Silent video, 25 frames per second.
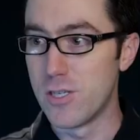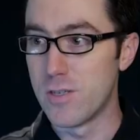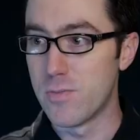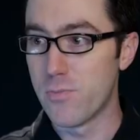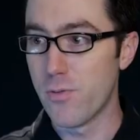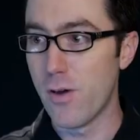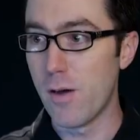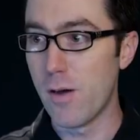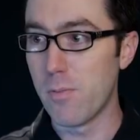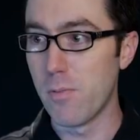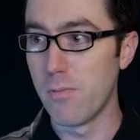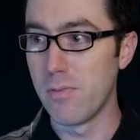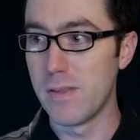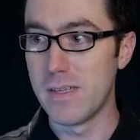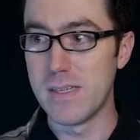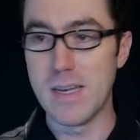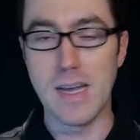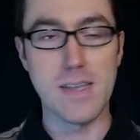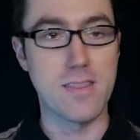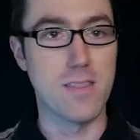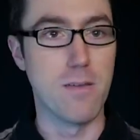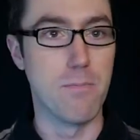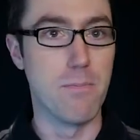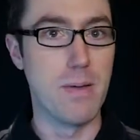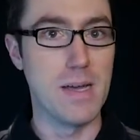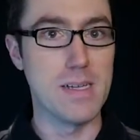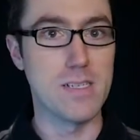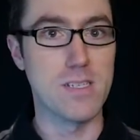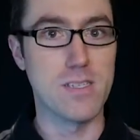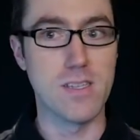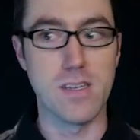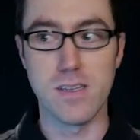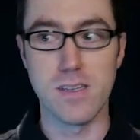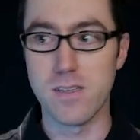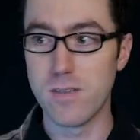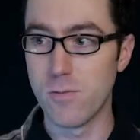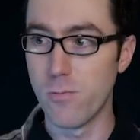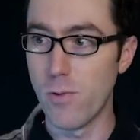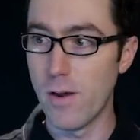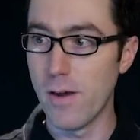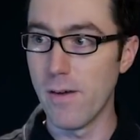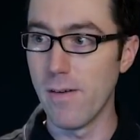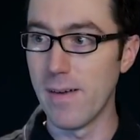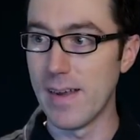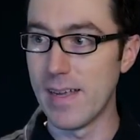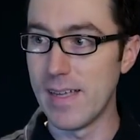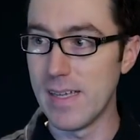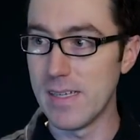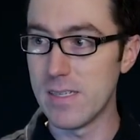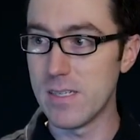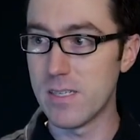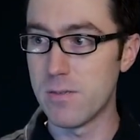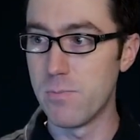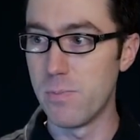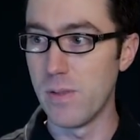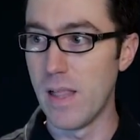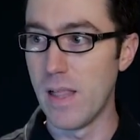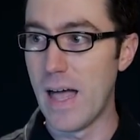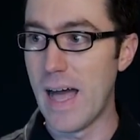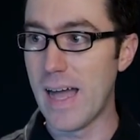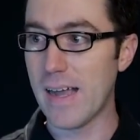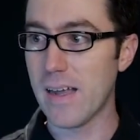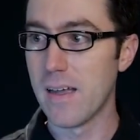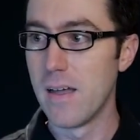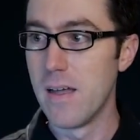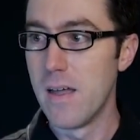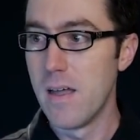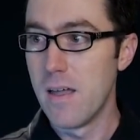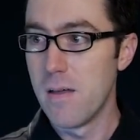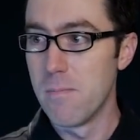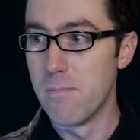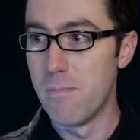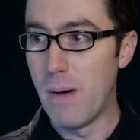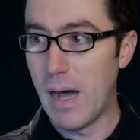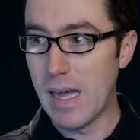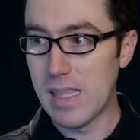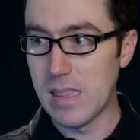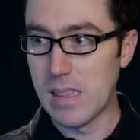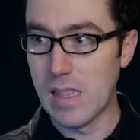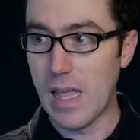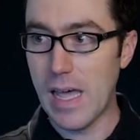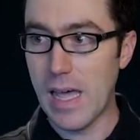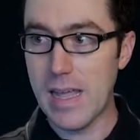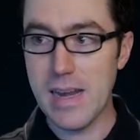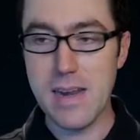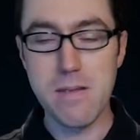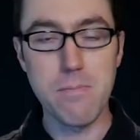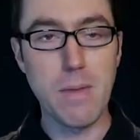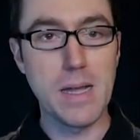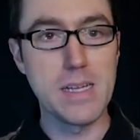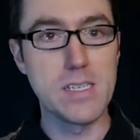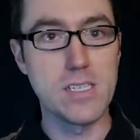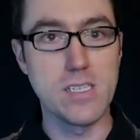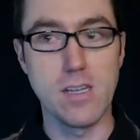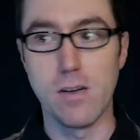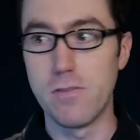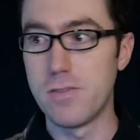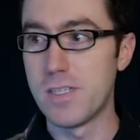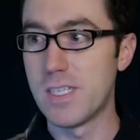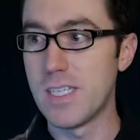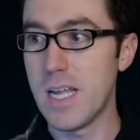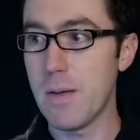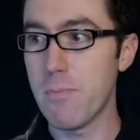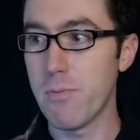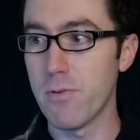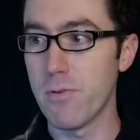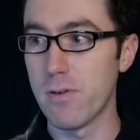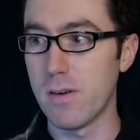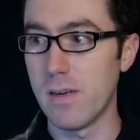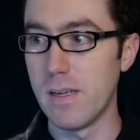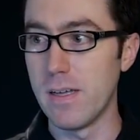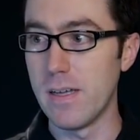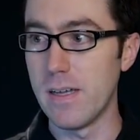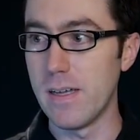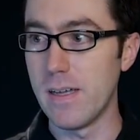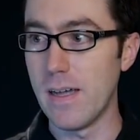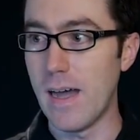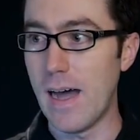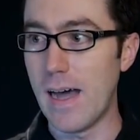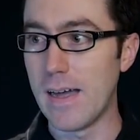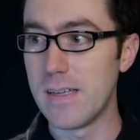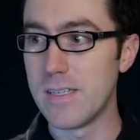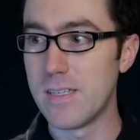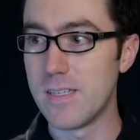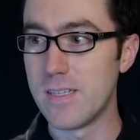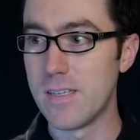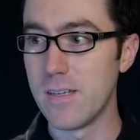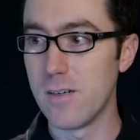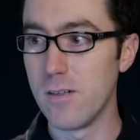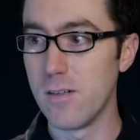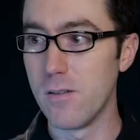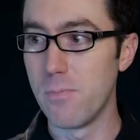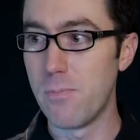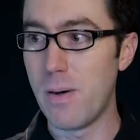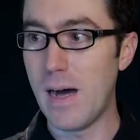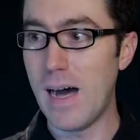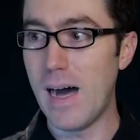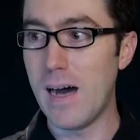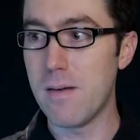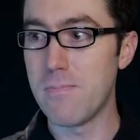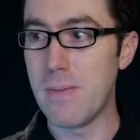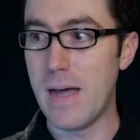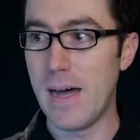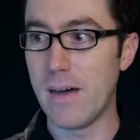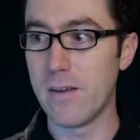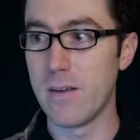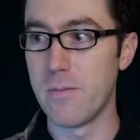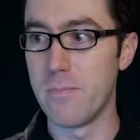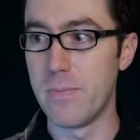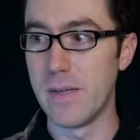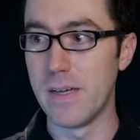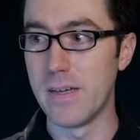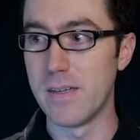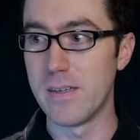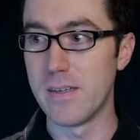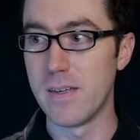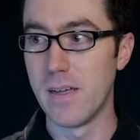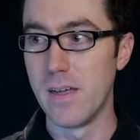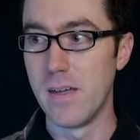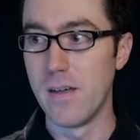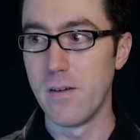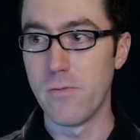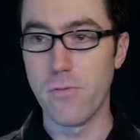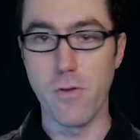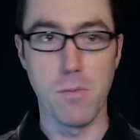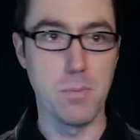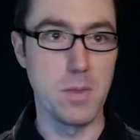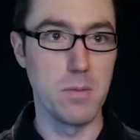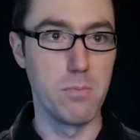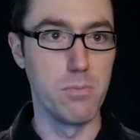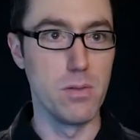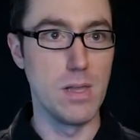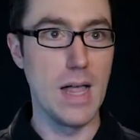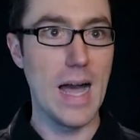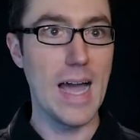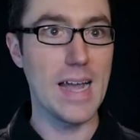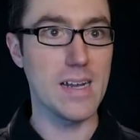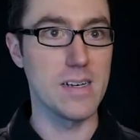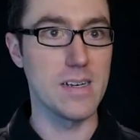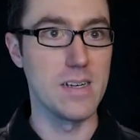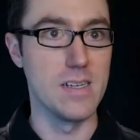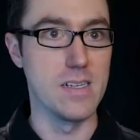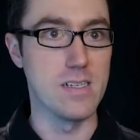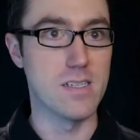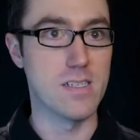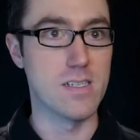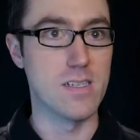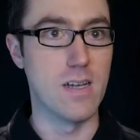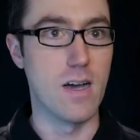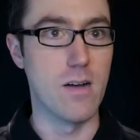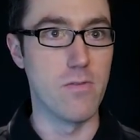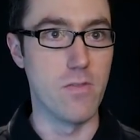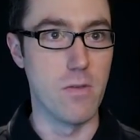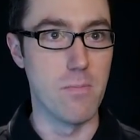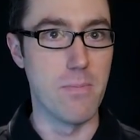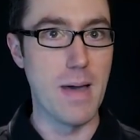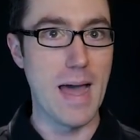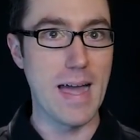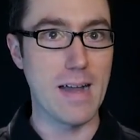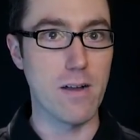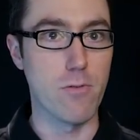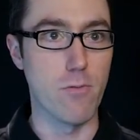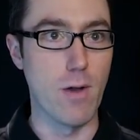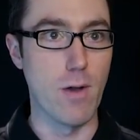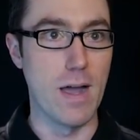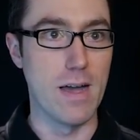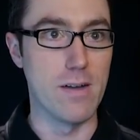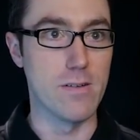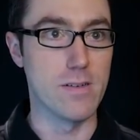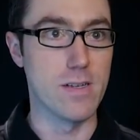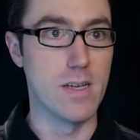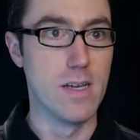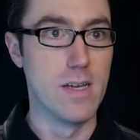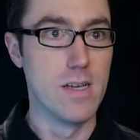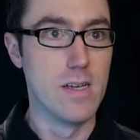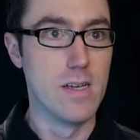is probably not the best thing to wear against black, by lighting myself separately, I still pop out a bit from the blackness of the background.